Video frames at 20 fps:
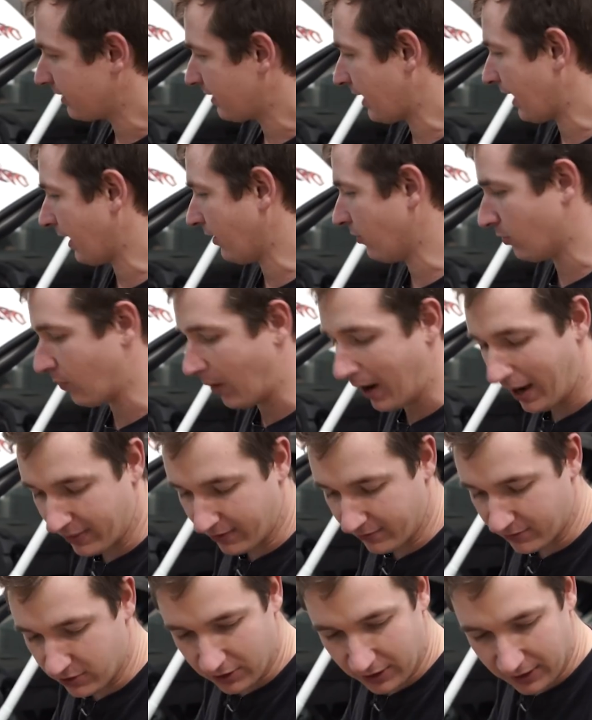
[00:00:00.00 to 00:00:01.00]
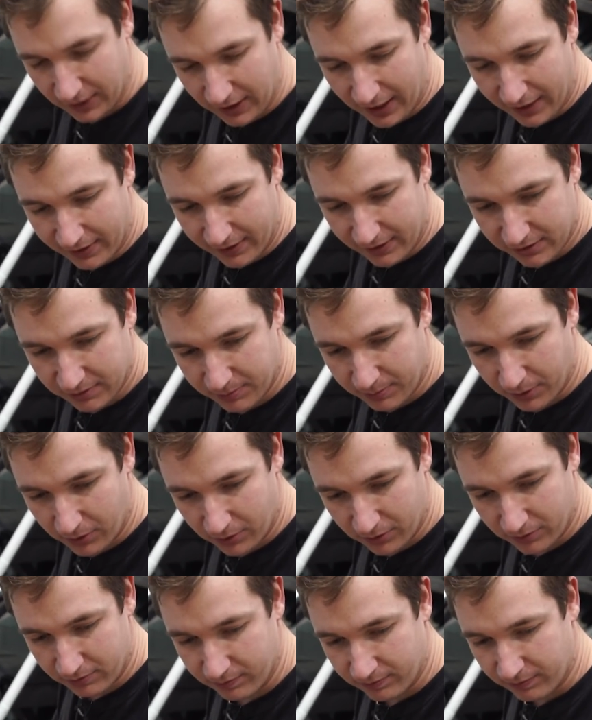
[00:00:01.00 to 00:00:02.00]
I know why they've done it like this, but
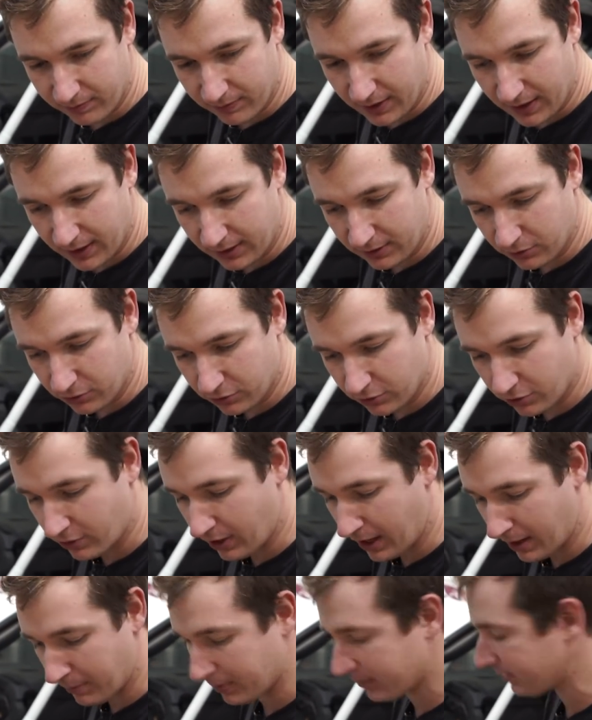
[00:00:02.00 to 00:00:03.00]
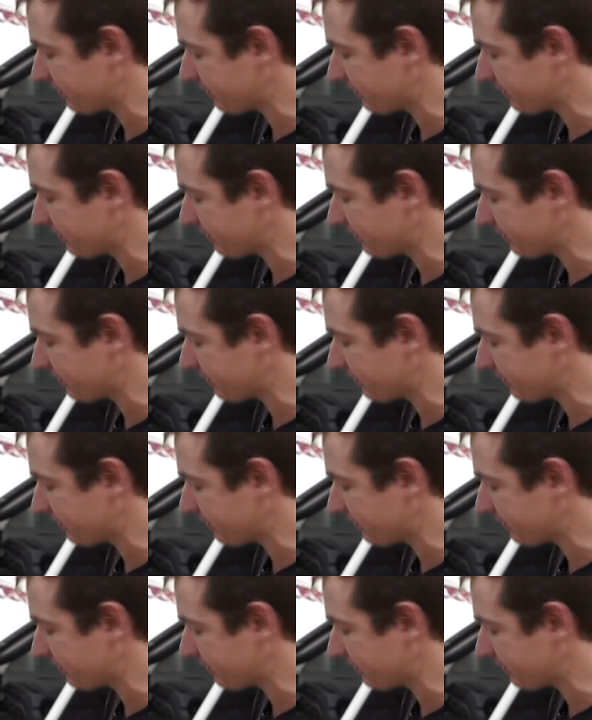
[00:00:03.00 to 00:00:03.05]
it looks crap.